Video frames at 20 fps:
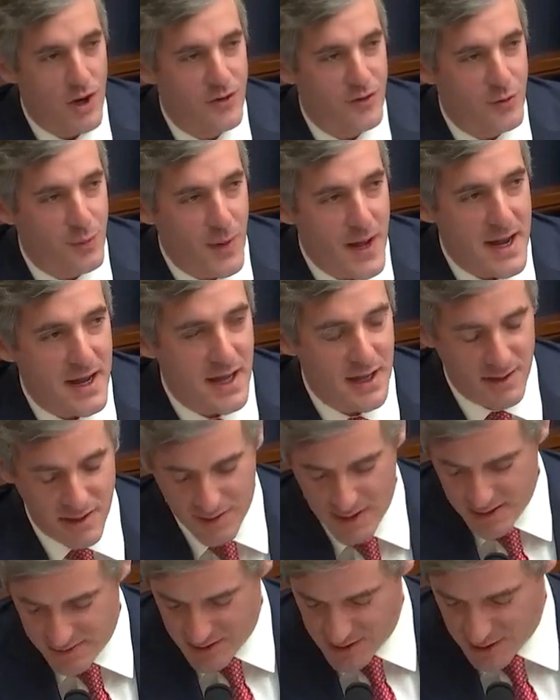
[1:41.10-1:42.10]
speaking to
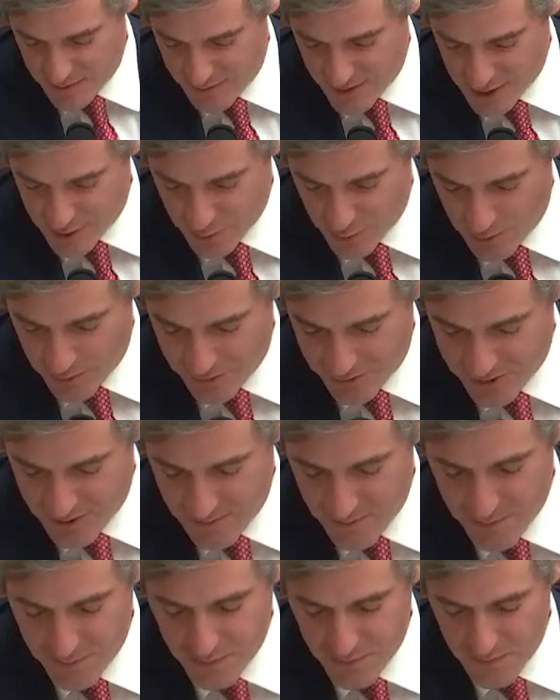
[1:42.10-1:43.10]
these individuals,
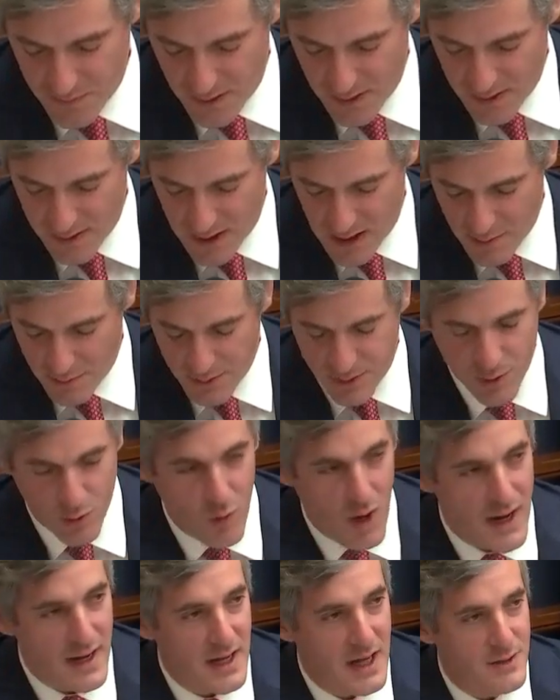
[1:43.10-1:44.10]
it was
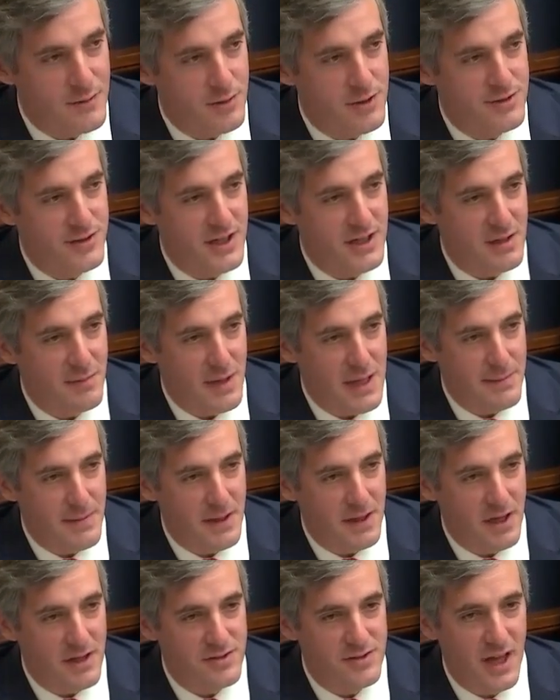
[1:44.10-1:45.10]
quite interesting to me
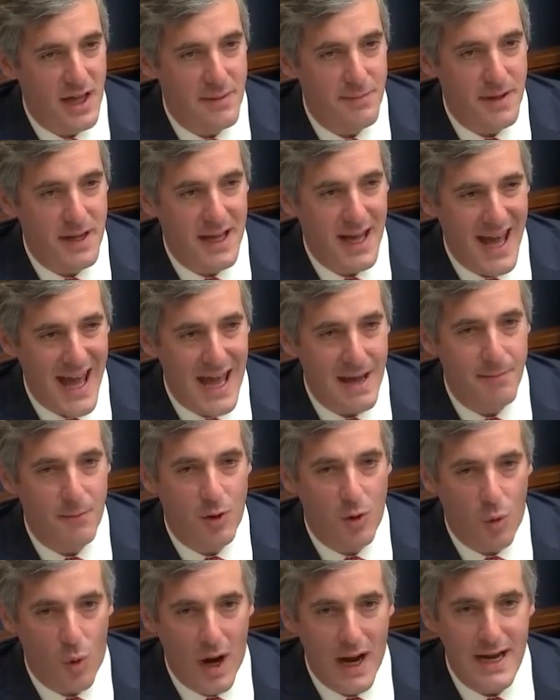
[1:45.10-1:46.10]
because they became
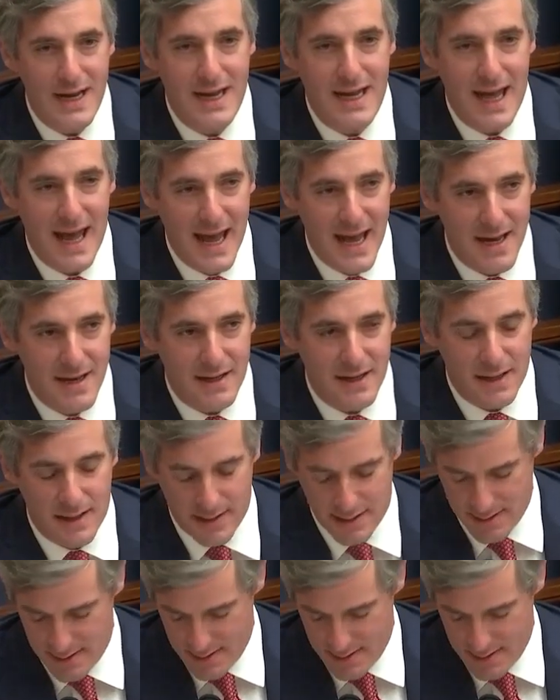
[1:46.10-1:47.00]
quite candid.